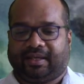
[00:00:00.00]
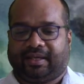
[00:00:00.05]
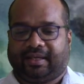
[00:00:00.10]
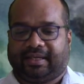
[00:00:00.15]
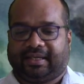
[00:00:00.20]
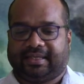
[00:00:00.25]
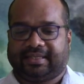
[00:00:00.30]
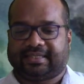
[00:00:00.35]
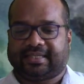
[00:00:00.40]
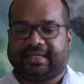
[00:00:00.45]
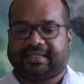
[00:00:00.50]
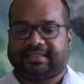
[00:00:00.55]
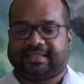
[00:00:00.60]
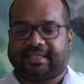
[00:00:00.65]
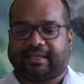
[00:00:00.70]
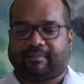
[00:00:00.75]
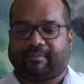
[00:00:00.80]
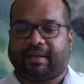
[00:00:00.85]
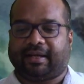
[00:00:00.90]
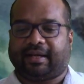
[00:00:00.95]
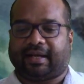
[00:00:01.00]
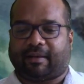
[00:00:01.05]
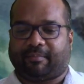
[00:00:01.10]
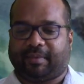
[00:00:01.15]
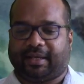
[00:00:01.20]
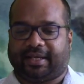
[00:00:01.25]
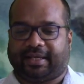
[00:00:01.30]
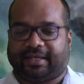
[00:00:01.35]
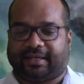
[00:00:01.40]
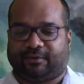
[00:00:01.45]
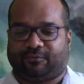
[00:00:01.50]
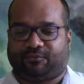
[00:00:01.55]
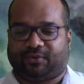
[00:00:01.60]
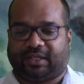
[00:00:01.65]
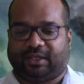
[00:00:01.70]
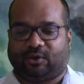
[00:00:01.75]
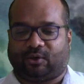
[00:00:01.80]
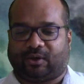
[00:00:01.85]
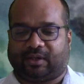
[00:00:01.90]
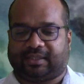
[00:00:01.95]
is a German-American
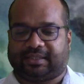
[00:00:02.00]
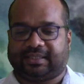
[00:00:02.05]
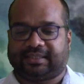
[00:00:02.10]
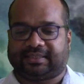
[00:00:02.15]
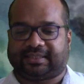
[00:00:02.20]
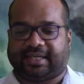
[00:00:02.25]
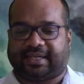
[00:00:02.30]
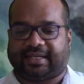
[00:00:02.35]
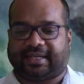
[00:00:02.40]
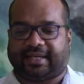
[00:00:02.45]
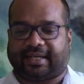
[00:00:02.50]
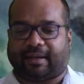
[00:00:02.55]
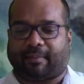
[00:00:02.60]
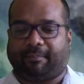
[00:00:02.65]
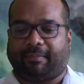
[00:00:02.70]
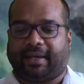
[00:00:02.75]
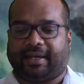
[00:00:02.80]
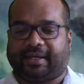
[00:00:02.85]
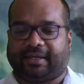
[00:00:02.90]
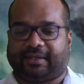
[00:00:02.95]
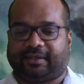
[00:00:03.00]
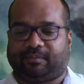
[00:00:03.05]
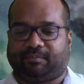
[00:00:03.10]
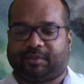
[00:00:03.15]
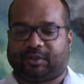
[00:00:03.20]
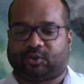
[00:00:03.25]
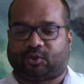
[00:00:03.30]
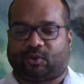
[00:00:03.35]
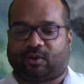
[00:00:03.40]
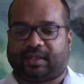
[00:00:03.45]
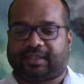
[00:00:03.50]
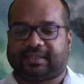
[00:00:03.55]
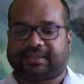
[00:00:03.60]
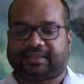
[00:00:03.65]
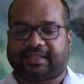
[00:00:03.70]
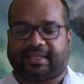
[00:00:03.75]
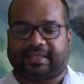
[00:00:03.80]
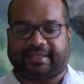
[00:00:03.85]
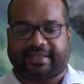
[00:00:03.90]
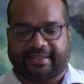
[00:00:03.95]
philologist and a comparative mythologist
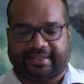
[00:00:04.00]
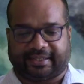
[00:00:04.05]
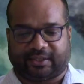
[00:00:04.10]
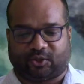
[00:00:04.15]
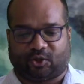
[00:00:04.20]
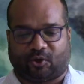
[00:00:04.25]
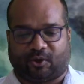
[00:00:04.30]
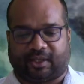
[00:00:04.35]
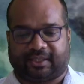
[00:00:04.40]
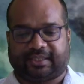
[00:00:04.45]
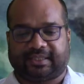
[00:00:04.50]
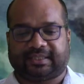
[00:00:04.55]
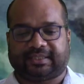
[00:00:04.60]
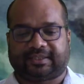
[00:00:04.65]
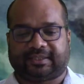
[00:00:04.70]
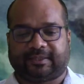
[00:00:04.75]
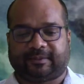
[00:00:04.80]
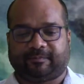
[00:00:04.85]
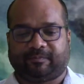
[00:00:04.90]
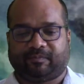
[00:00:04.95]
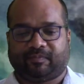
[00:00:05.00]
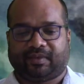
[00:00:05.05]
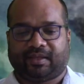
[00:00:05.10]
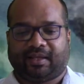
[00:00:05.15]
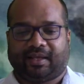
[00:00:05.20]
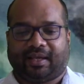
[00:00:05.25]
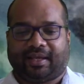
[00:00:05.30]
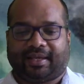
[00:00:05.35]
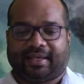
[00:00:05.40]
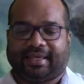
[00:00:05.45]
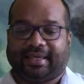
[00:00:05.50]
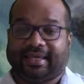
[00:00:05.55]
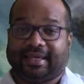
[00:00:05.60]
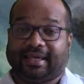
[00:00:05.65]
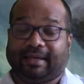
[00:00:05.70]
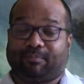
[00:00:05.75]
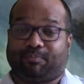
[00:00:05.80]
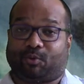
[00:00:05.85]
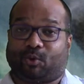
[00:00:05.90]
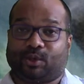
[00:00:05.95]
and an Indologist.
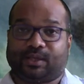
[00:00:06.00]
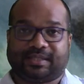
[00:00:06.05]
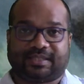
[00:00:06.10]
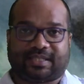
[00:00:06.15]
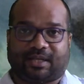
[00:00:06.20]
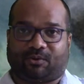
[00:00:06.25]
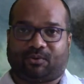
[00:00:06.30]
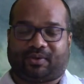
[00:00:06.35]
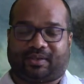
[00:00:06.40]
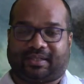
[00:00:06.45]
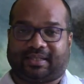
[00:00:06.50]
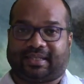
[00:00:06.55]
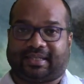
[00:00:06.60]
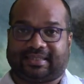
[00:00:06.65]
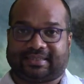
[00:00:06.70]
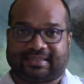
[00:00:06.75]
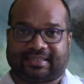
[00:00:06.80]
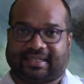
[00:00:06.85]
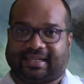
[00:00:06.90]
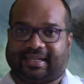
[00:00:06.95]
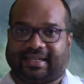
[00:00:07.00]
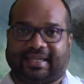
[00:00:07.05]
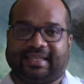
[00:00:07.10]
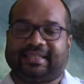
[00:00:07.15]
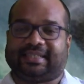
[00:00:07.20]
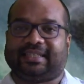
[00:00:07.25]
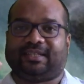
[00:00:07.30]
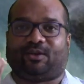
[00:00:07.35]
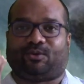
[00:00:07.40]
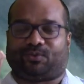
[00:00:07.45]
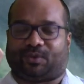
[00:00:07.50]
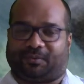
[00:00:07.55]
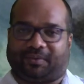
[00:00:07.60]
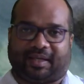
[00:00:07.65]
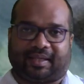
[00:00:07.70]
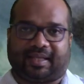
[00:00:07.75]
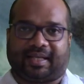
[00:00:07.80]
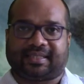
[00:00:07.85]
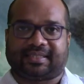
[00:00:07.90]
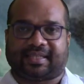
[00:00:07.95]
He points out this dating of the
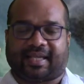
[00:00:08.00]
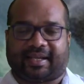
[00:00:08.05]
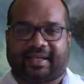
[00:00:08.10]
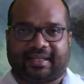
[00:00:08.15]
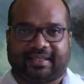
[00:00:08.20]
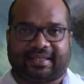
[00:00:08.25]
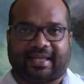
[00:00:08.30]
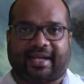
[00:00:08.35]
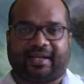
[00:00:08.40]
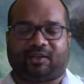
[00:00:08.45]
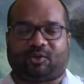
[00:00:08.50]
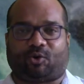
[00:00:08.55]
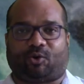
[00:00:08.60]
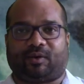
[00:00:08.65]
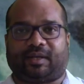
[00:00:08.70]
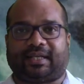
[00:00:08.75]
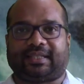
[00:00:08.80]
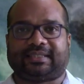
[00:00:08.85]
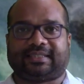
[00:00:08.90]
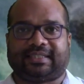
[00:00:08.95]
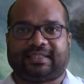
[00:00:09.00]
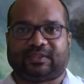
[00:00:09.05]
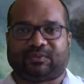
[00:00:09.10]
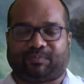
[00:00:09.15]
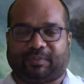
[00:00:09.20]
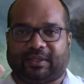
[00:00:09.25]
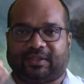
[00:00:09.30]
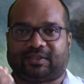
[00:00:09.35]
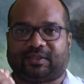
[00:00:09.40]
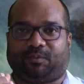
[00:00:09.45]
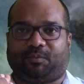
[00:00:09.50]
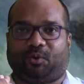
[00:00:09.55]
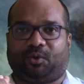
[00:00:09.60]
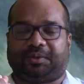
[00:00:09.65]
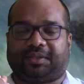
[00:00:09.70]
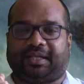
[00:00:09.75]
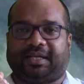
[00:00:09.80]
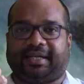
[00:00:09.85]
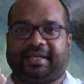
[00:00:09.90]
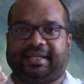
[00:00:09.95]
Vedas, and in that context he speaks
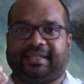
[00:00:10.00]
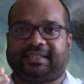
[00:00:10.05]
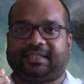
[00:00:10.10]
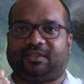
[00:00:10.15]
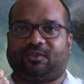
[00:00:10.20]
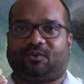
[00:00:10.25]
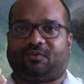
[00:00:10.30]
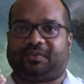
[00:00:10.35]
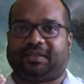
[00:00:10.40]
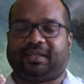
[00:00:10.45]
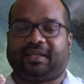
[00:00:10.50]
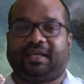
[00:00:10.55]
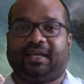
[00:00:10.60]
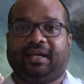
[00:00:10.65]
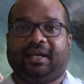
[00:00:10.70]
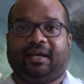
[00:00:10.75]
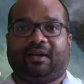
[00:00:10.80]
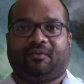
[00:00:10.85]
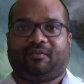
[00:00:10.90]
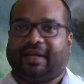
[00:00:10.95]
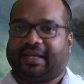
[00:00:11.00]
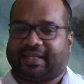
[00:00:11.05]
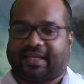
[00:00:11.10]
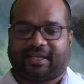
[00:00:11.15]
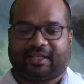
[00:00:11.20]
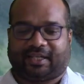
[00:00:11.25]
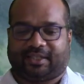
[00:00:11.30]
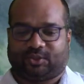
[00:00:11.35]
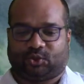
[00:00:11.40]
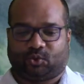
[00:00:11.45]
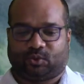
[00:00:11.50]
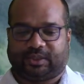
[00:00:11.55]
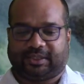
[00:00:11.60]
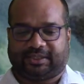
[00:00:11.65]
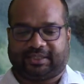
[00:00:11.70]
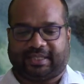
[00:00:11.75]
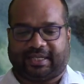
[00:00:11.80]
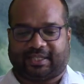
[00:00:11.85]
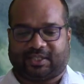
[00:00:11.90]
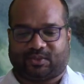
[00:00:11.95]
about the dating of the Vedanga
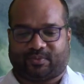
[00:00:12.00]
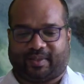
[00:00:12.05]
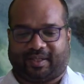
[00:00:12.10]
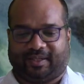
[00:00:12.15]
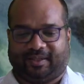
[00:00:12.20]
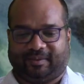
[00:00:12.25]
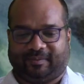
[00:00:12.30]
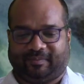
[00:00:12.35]
Jyotisha as well.